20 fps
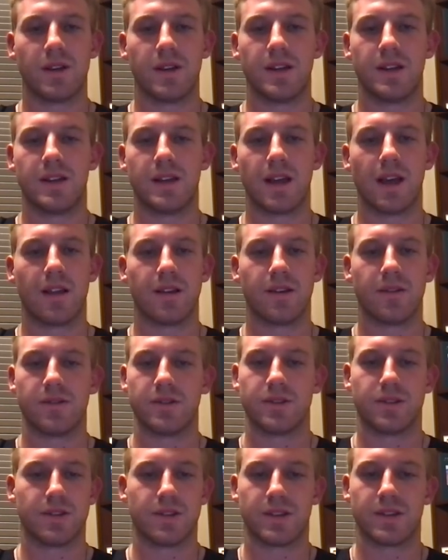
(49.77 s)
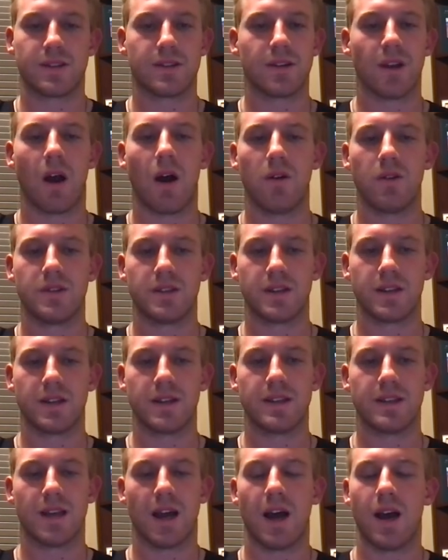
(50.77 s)
did together was just always a
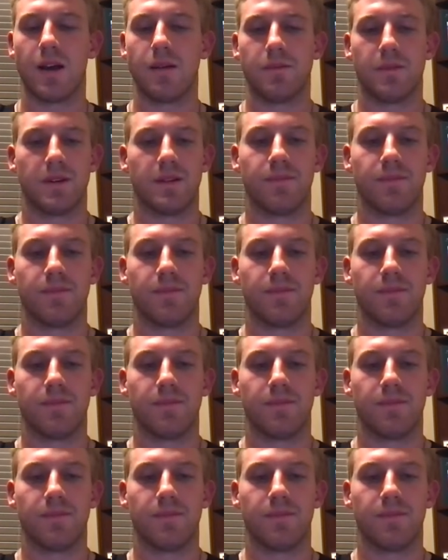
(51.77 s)
good time,